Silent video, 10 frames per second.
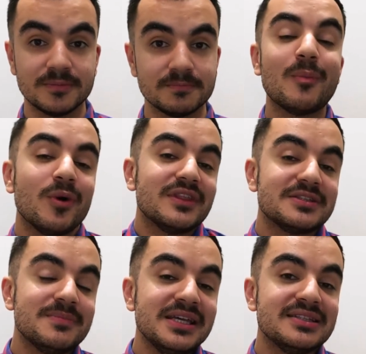And what
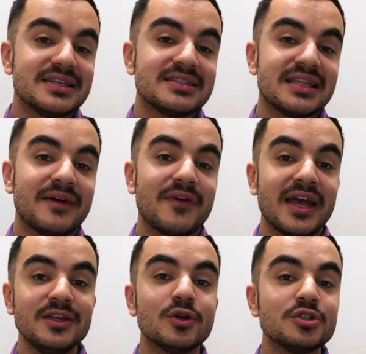this means is that for
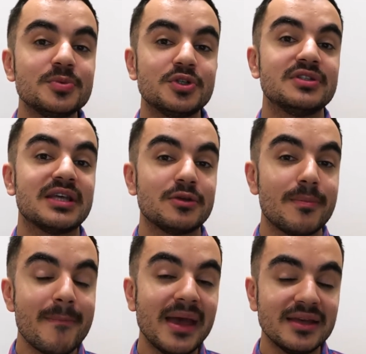any contributions that you
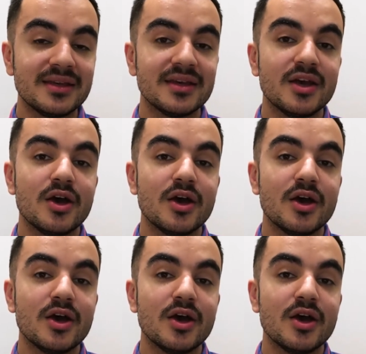make,